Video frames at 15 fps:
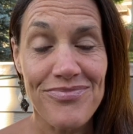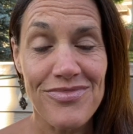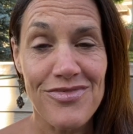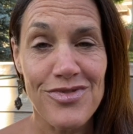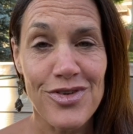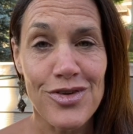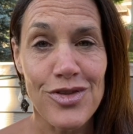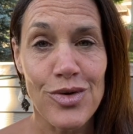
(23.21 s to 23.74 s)

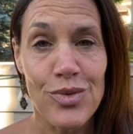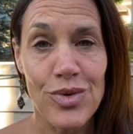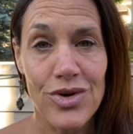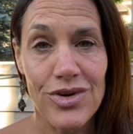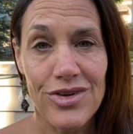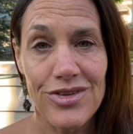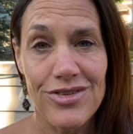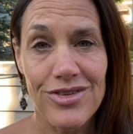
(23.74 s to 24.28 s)
for the
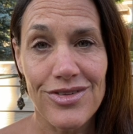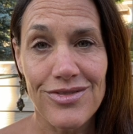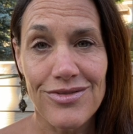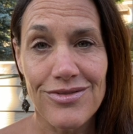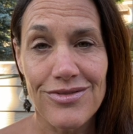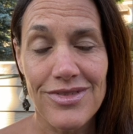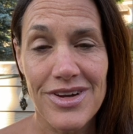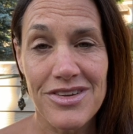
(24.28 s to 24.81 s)
world
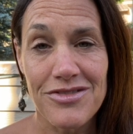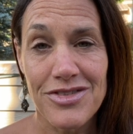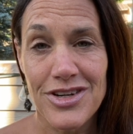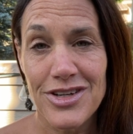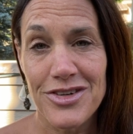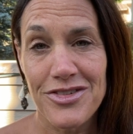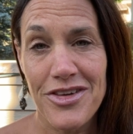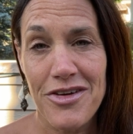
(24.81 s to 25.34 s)
and for
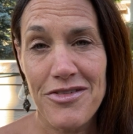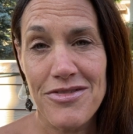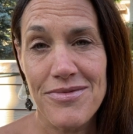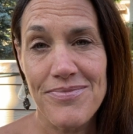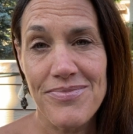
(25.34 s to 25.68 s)
yourself?